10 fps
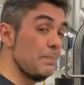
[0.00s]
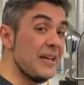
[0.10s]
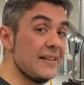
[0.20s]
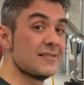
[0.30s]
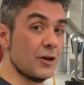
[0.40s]

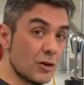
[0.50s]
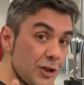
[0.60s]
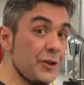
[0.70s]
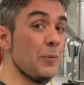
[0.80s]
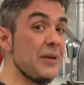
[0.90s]
beans that are a
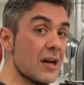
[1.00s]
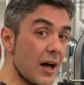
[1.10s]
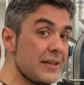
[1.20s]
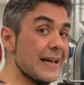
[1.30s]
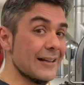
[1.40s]
little
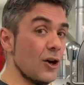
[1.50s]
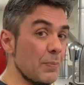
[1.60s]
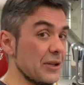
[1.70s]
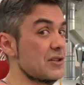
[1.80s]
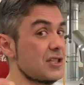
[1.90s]
beyond yellow,
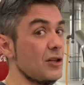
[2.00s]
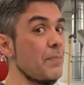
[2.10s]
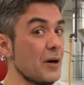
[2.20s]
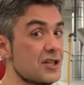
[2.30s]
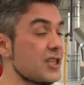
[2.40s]
but there's still a
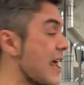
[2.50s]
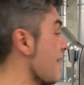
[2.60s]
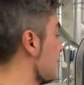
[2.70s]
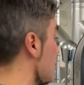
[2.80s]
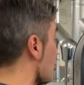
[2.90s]
bunch that
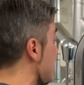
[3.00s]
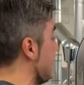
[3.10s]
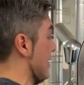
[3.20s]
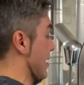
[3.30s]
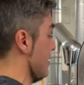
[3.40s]
have some green in it.